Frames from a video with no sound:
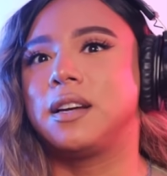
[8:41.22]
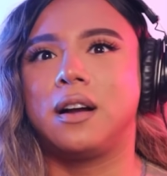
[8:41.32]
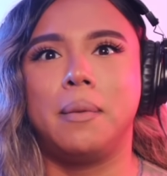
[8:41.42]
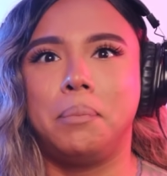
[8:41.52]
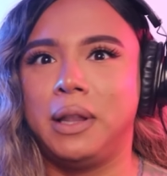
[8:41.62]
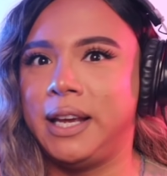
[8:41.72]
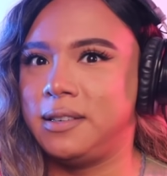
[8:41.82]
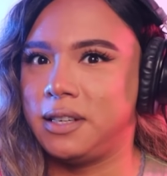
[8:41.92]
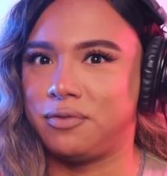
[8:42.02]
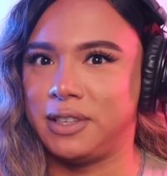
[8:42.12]
is a
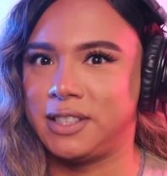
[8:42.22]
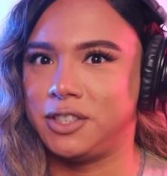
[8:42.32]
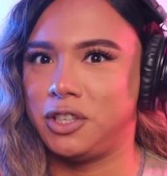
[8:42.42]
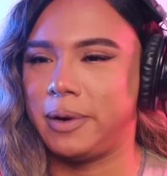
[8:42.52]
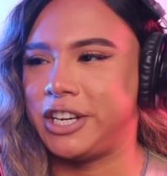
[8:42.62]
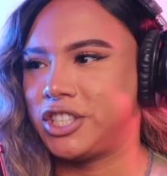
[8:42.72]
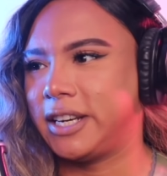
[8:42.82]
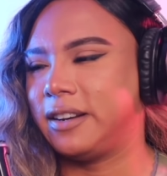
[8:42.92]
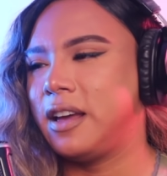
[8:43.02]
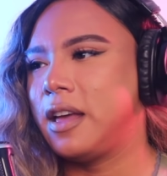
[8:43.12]
complete different
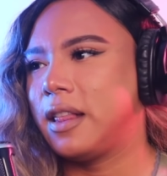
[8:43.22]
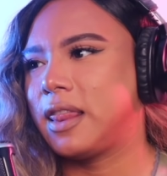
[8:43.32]
situation.